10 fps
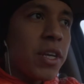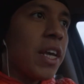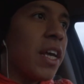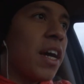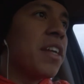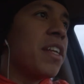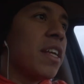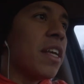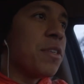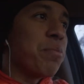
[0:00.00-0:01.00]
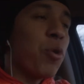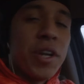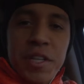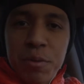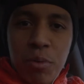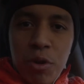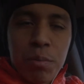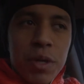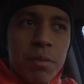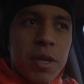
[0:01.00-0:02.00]
and I need to get to point A to point
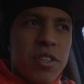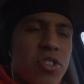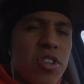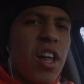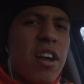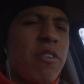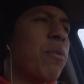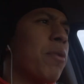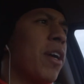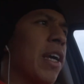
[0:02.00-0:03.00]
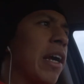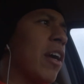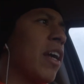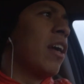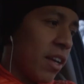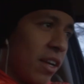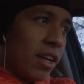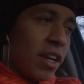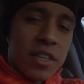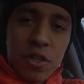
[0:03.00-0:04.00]
B because there's a lot of equipment I carry.
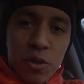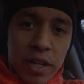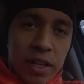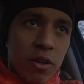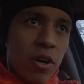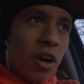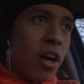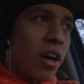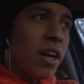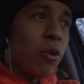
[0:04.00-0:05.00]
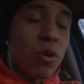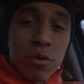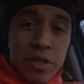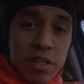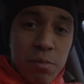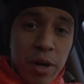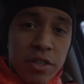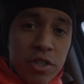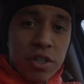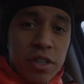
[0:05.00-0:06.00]
It's a great little car. I don't use it as
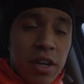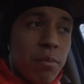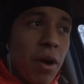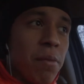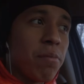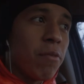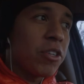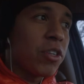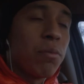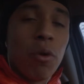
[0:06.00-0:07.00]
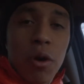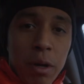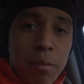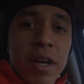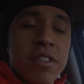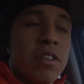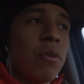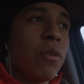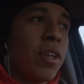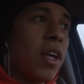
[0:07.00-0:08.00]
much. I'm, I'm actually more on my
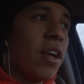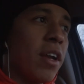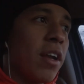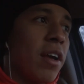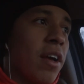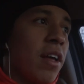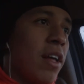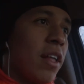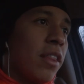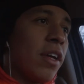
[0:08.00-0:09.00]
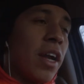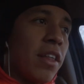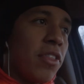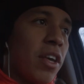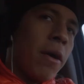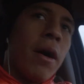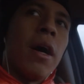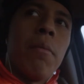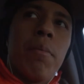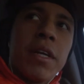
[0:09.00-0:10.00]
bicycle than than anything,
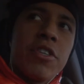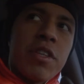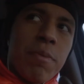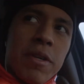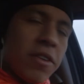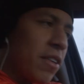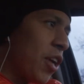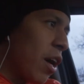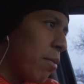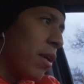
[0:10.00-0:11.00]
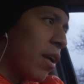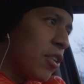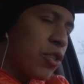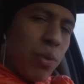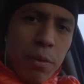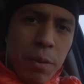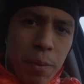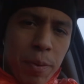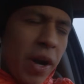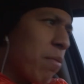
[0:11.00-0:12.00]
uh, but it just depends on the job and I just wanna be
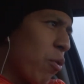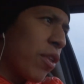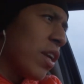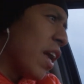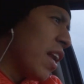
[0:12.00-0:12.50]
prepared more than